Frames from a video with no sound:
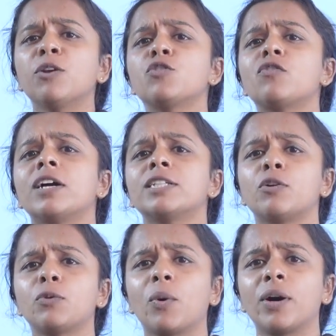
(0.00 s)
to find
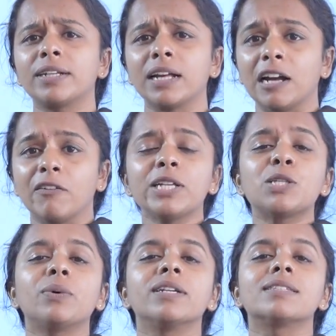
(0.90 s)
out what?
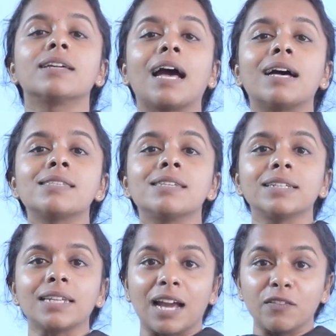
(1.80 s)
Which one is an
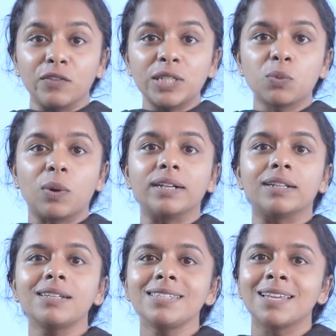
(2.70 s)
acid and which
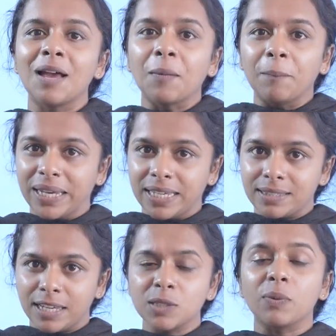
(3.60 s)
one is
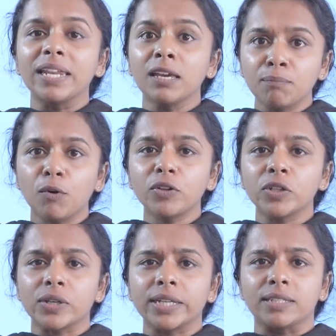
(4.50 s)
base. It's very
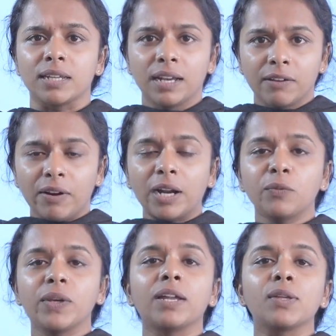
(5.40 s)
important, right?
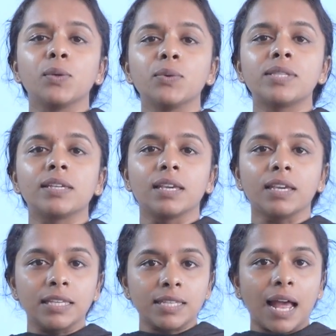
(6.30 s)
What we are
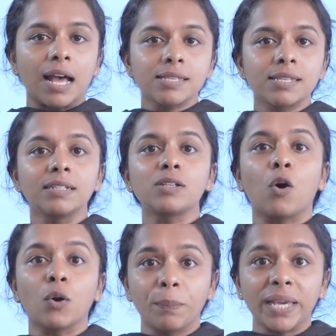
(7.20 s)
using is an acid
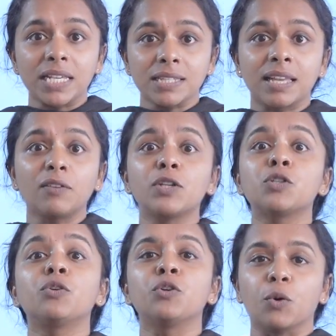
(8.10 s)
or base, that we
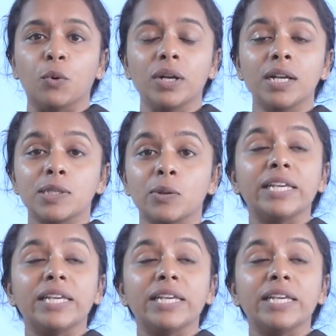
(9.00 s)
should know. So